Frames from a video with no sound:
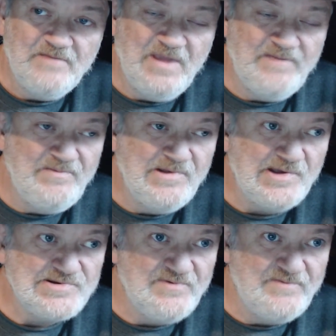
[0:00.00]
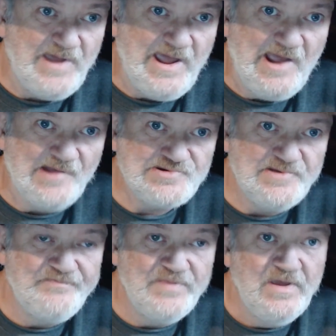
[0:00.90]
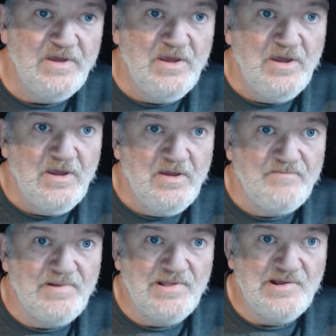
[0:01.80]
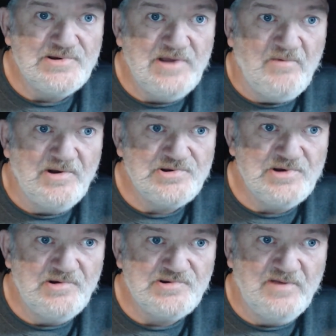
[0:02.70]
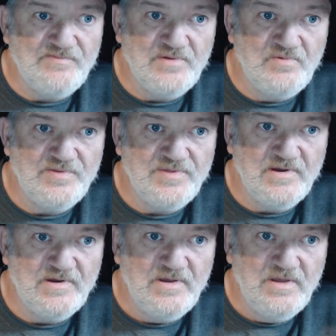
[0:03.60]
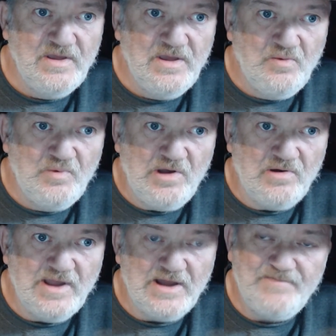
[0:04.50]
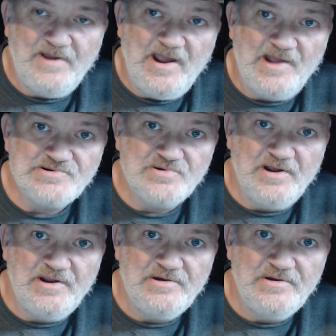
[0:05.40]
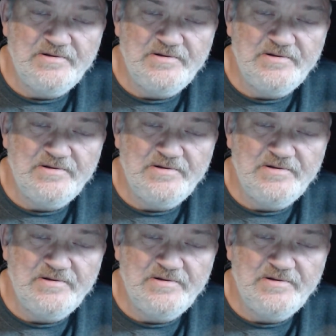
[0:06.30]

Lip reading: Maybe because of a past. But listen, I want to share something with you. We all got a past, right?